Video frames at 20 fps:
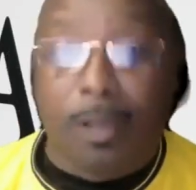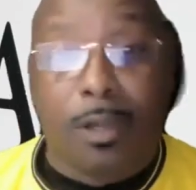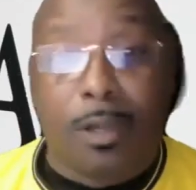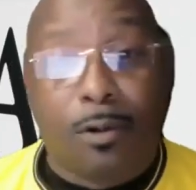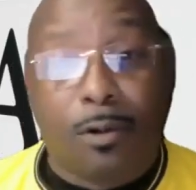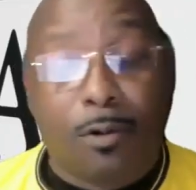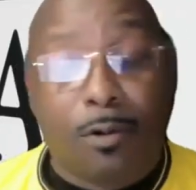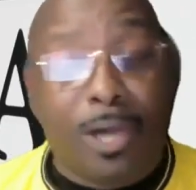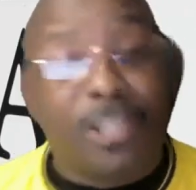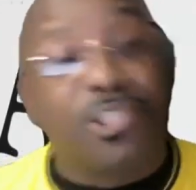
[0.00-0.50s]

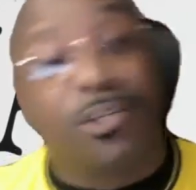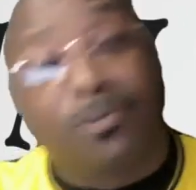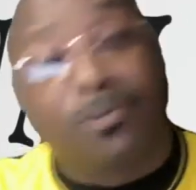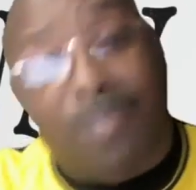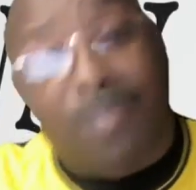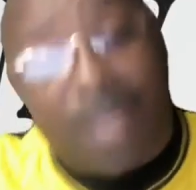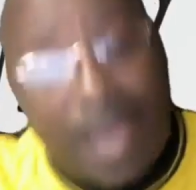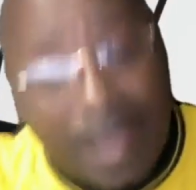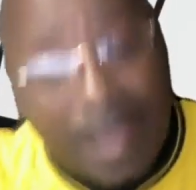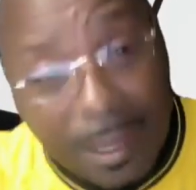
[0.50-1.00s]
What you
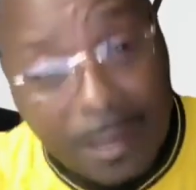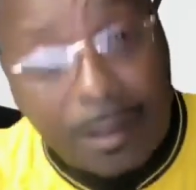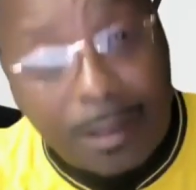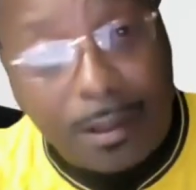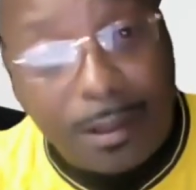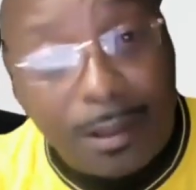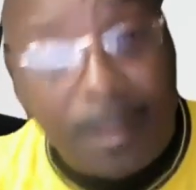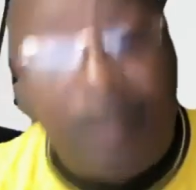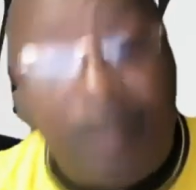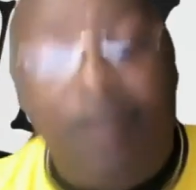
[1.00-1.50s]
say?
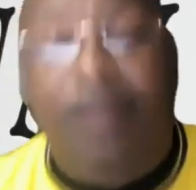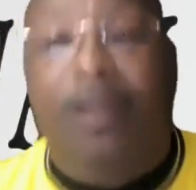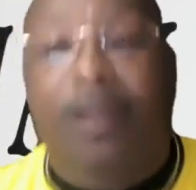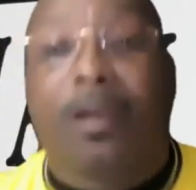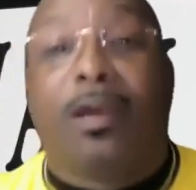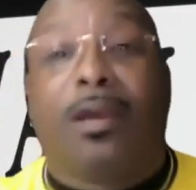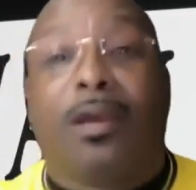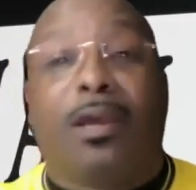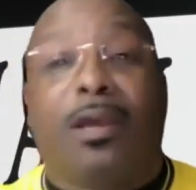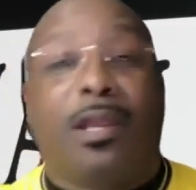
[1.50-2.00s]

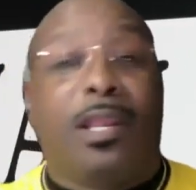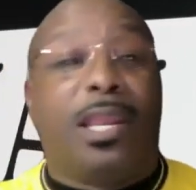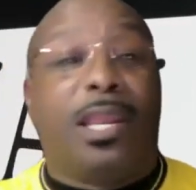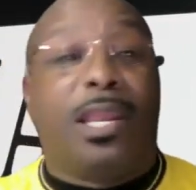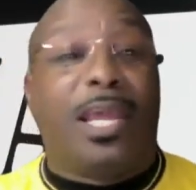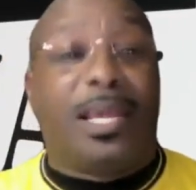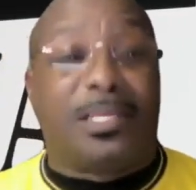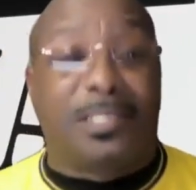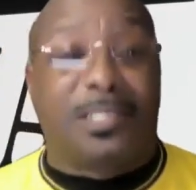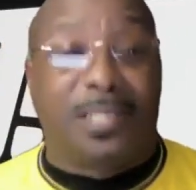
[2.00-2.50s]

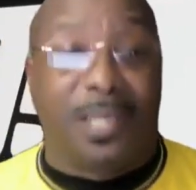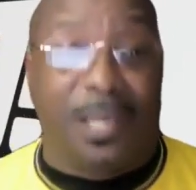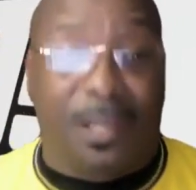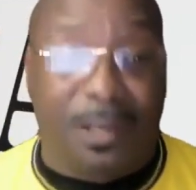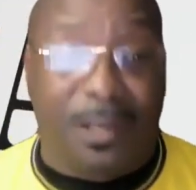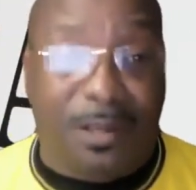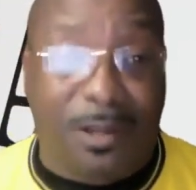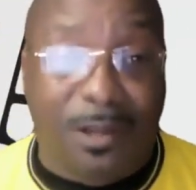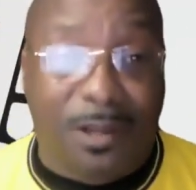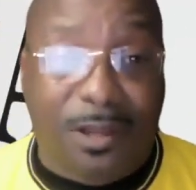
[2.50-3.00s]
Listen,
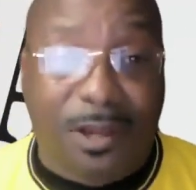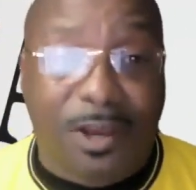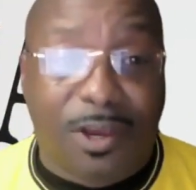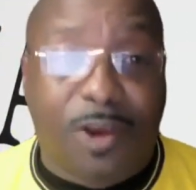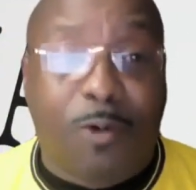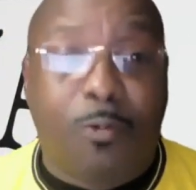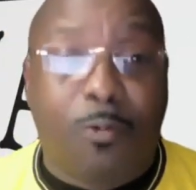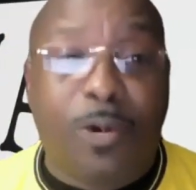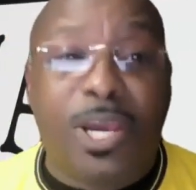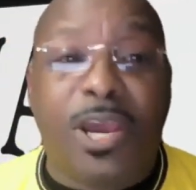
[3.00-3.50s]

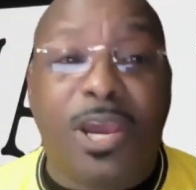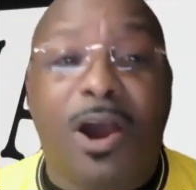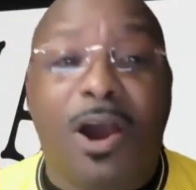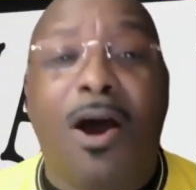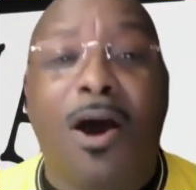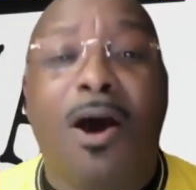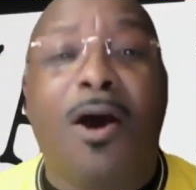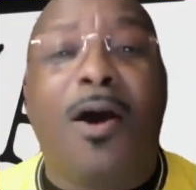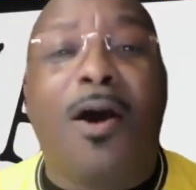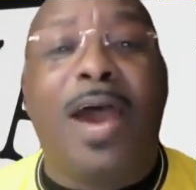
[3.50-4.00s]
we
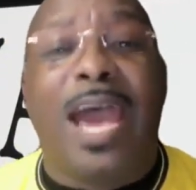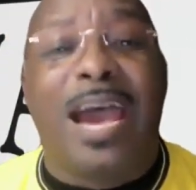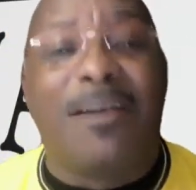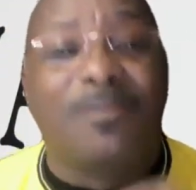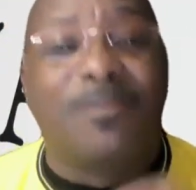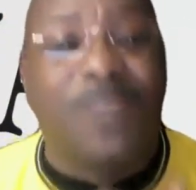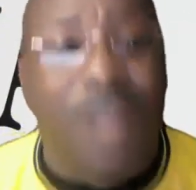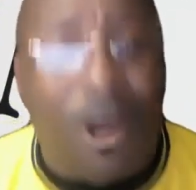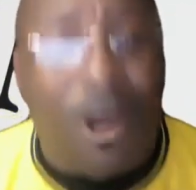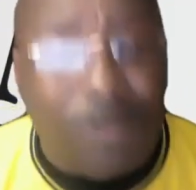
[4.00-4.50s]
all
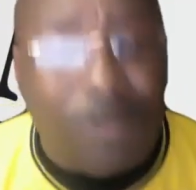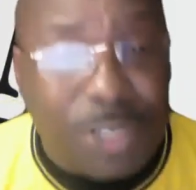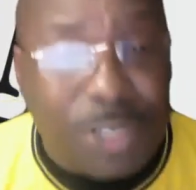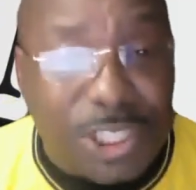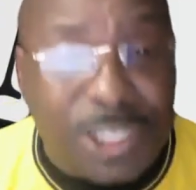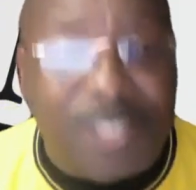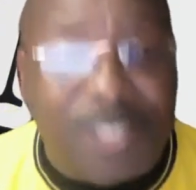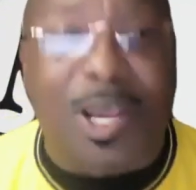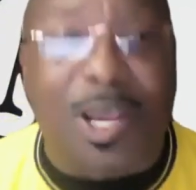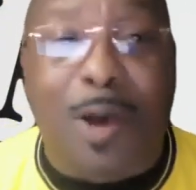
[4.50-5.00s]
have
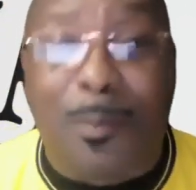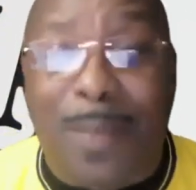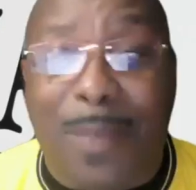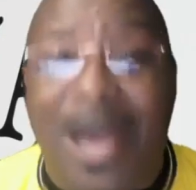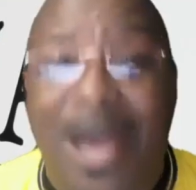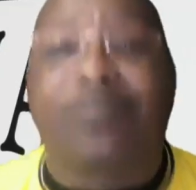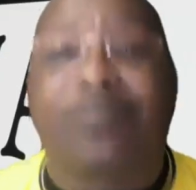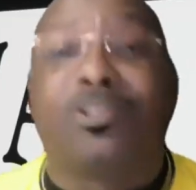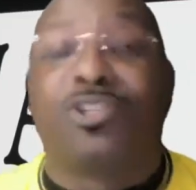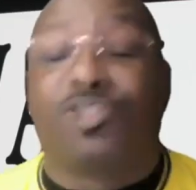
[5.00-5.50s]
notions
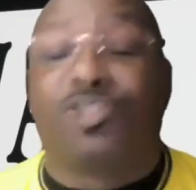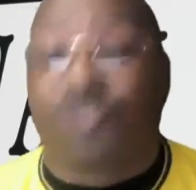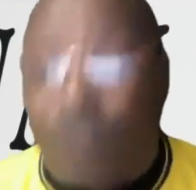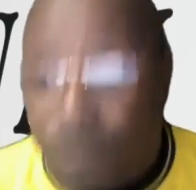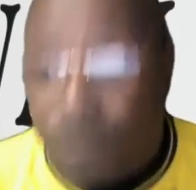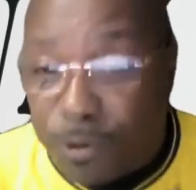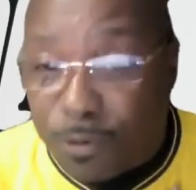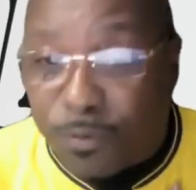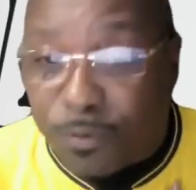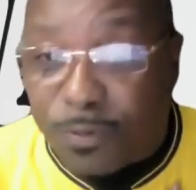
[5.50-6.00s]
about the
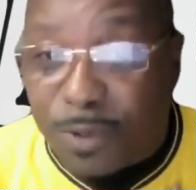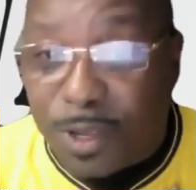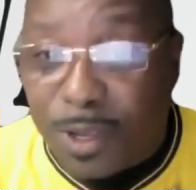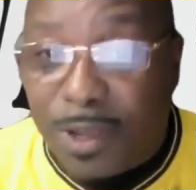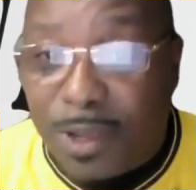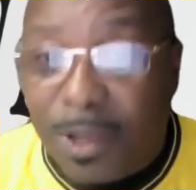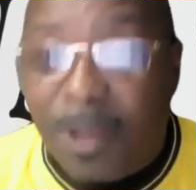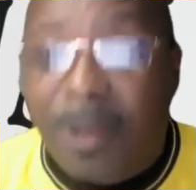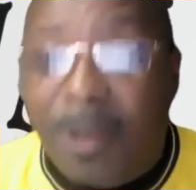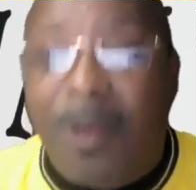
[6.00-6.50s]
truth,
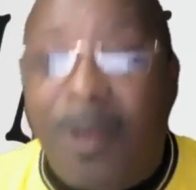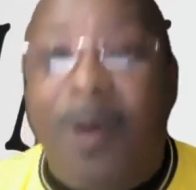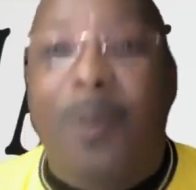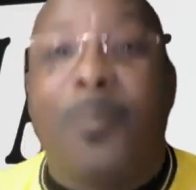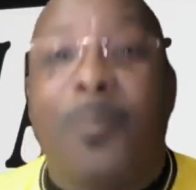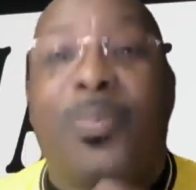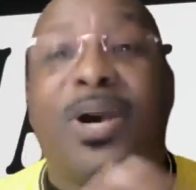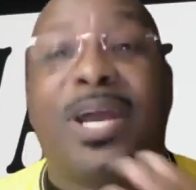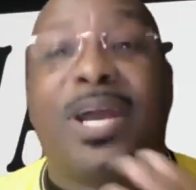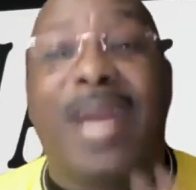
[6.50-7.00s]

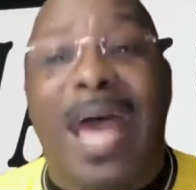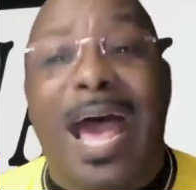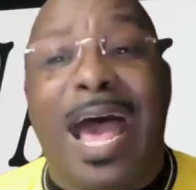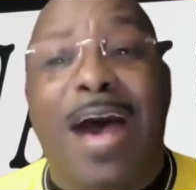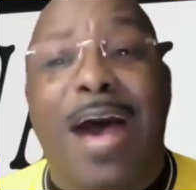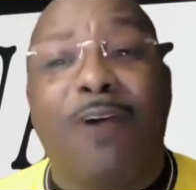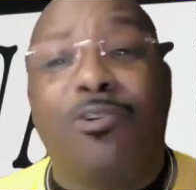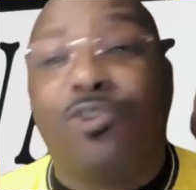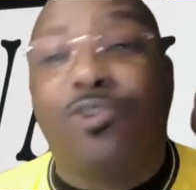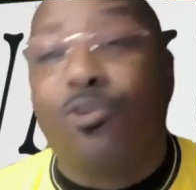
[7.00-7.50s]
but
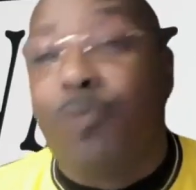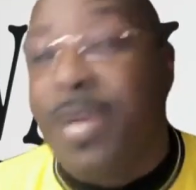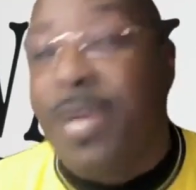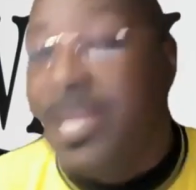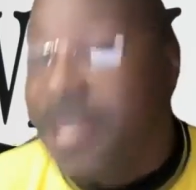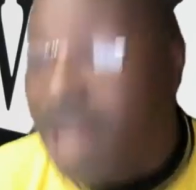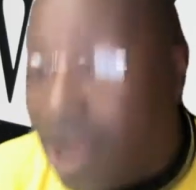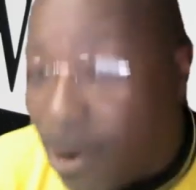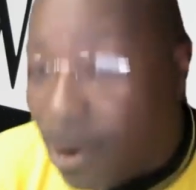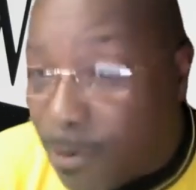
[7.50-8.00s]
how do we
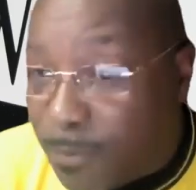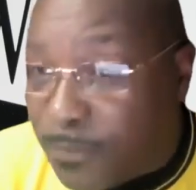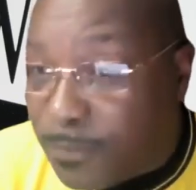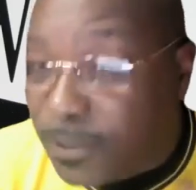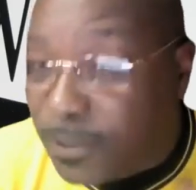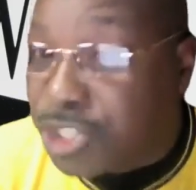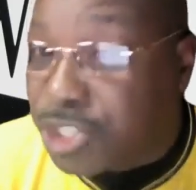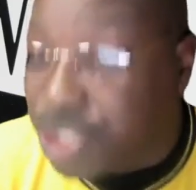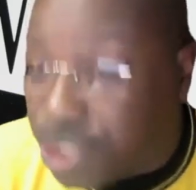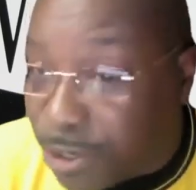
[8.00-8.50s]
know
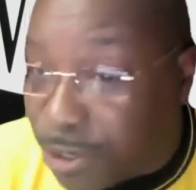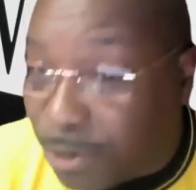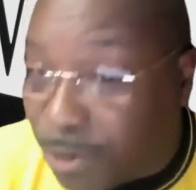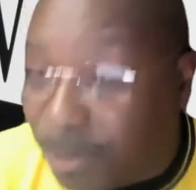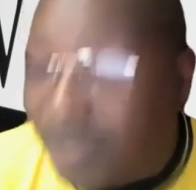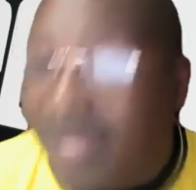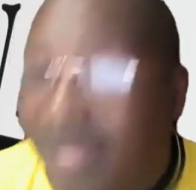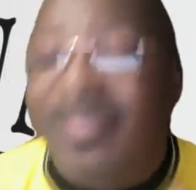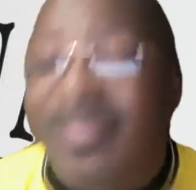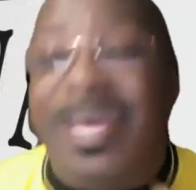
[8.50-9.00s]
for
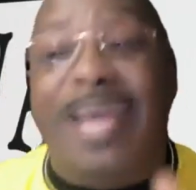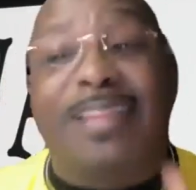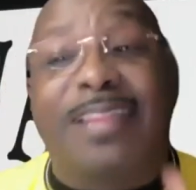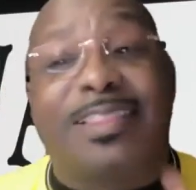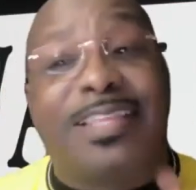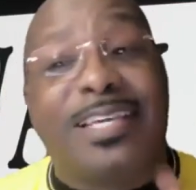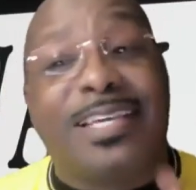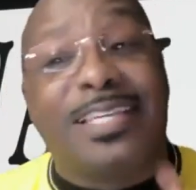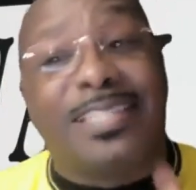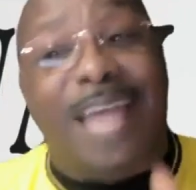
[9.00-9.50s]
sure that
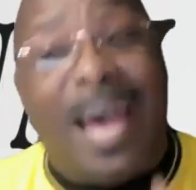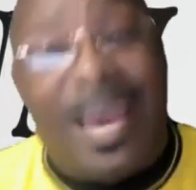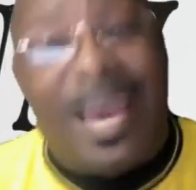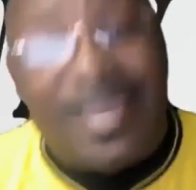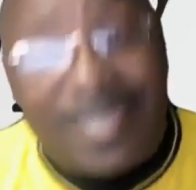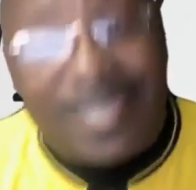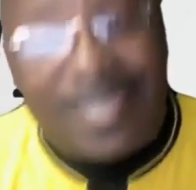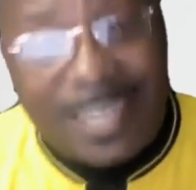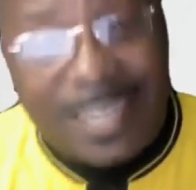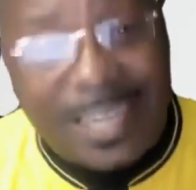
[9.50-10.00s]
these
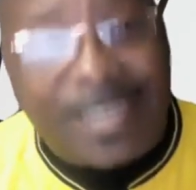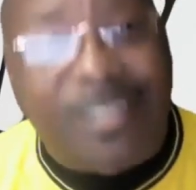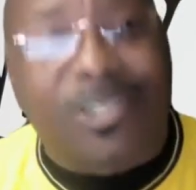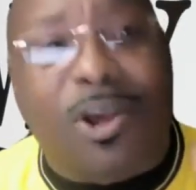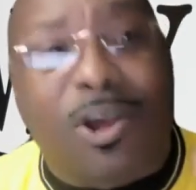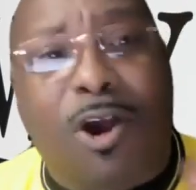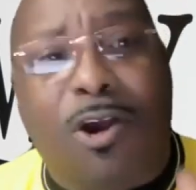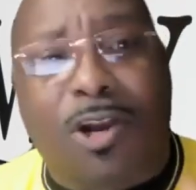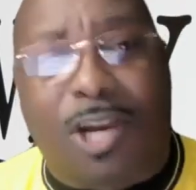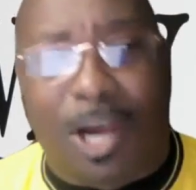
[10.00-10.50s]
ideas
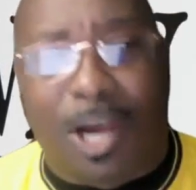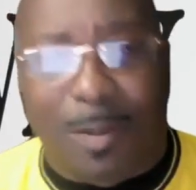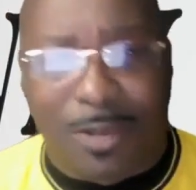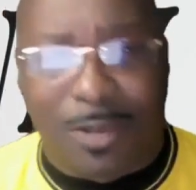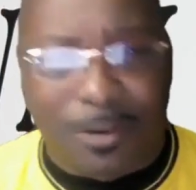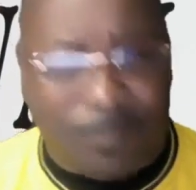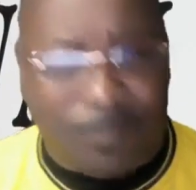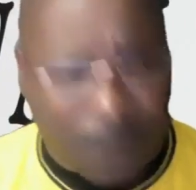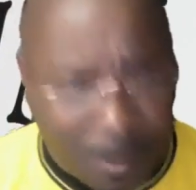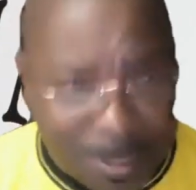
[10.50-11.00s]
are
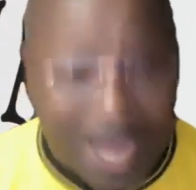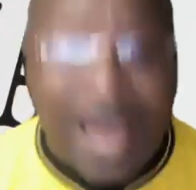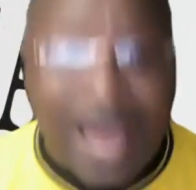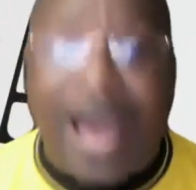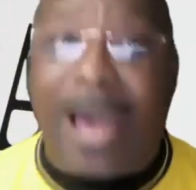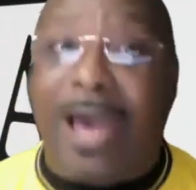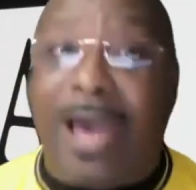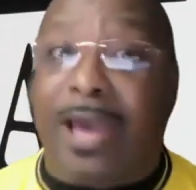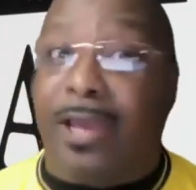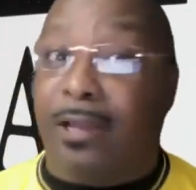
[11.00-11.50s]
coming from
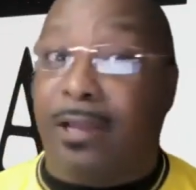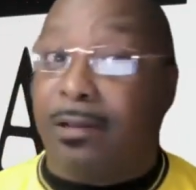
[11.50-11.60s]
God?